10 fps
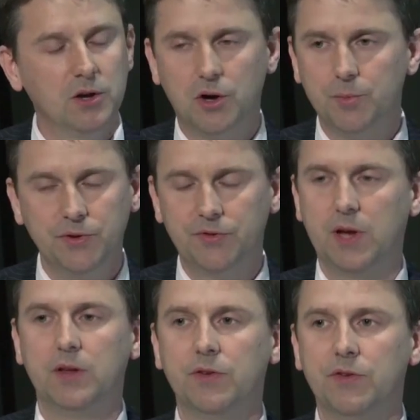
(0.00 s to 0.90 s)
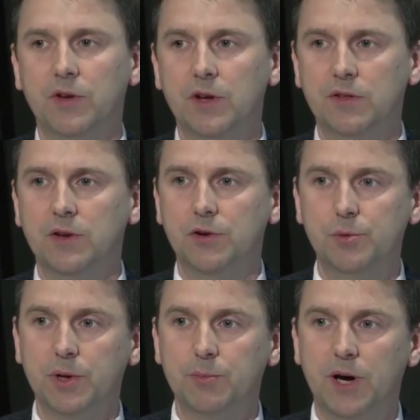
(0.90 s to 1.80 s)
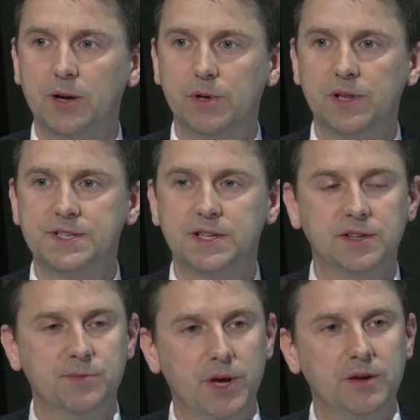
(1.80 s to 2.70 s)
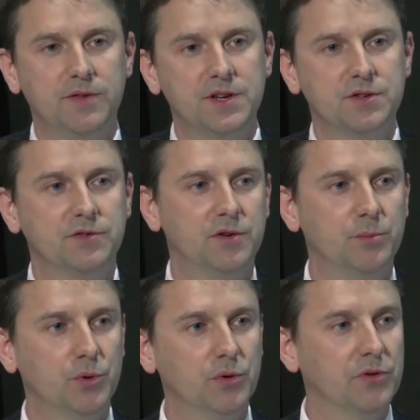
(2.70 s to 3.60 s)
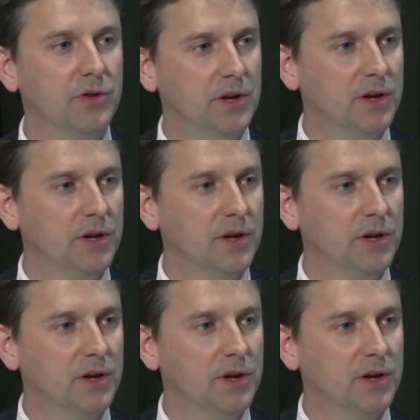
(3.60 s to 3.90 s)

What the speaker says: common sense that grouping by ability is beneficial for both